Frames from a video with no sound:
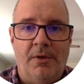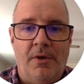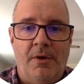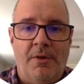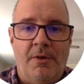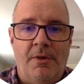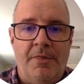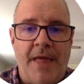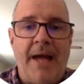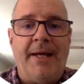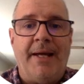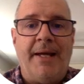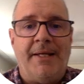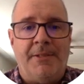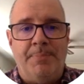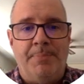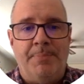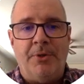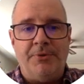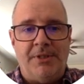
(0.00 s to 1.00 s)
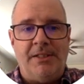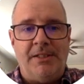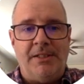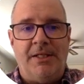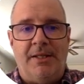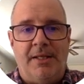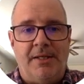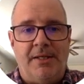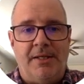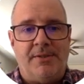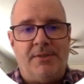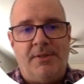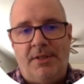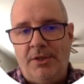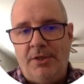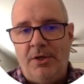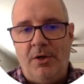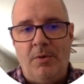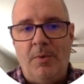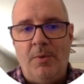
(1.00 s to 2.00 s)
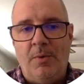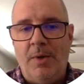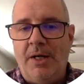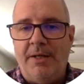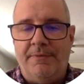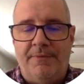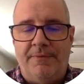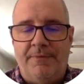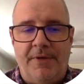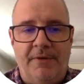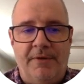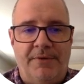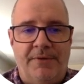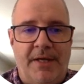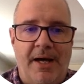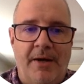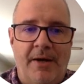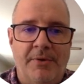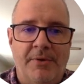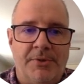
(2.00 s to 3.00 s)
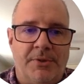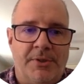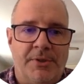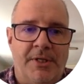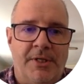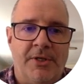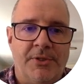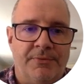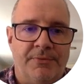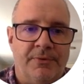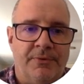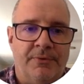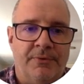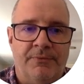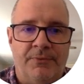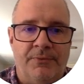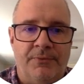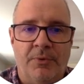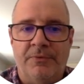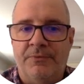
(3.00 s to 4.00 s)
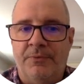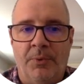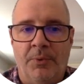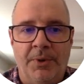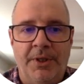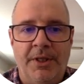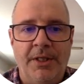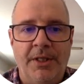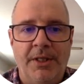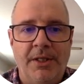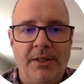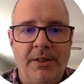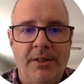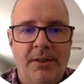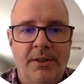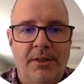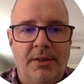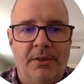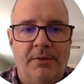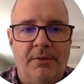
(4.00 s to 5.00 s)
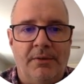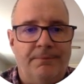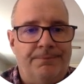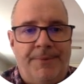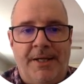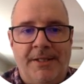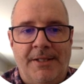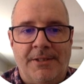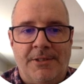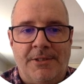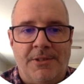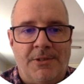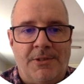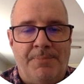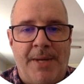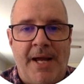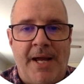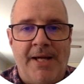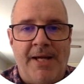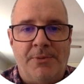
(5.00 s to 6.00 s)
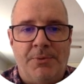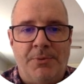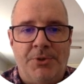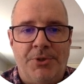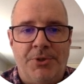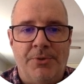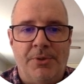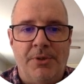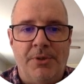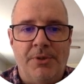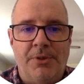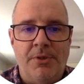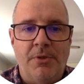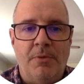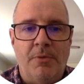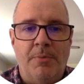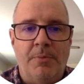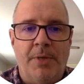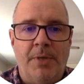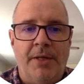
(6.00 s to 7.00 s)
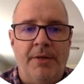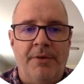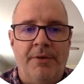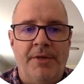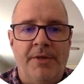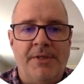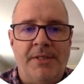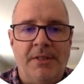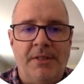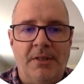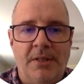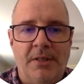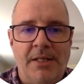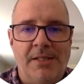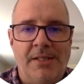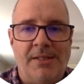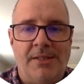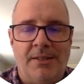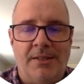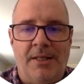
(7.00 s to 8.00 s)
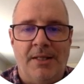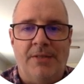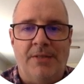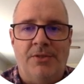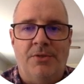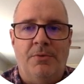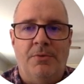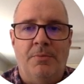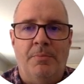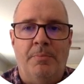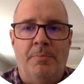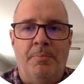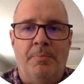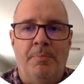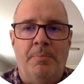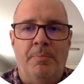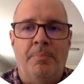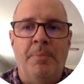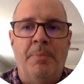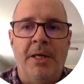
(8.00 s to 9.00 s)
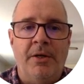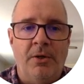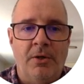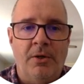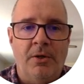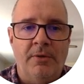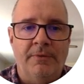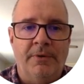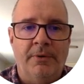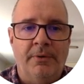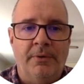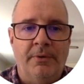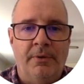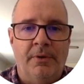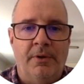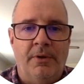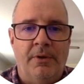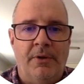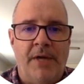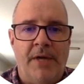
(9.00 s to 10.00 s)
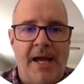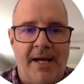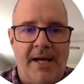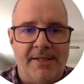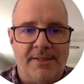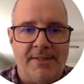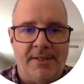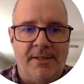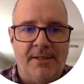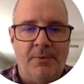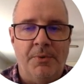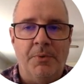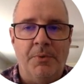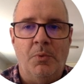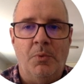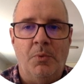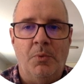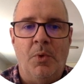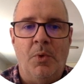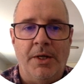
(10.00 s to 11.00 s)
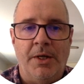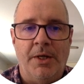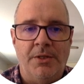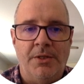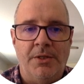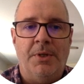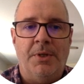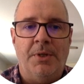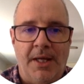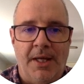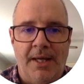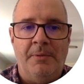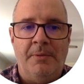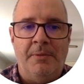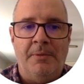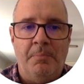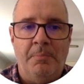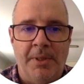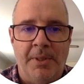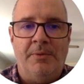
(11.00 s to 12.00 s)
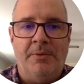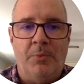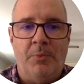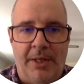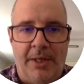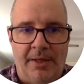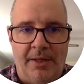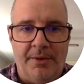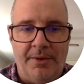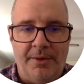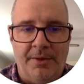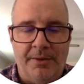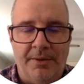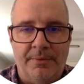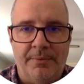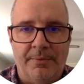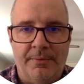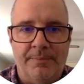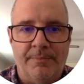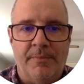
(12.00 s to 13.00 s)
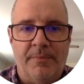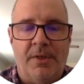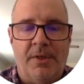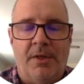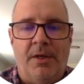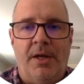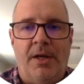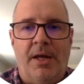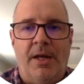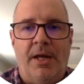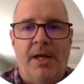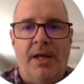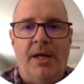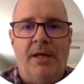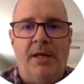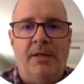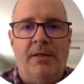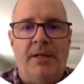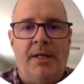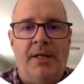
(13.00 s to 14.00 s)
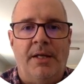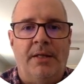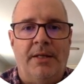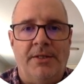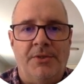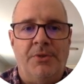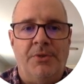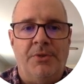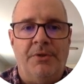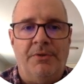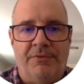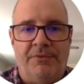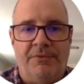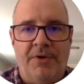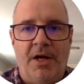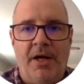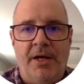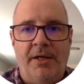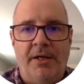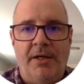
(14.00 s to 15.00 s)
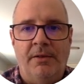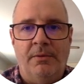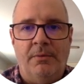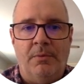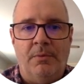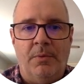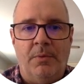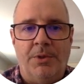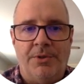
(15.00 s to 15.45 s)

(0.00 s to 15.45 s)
That gets built into this. And you know what? If the house sells for $440, then it's just past what you can do. But this at least lets you bid over asking with what you can bid with. And it lets you define what your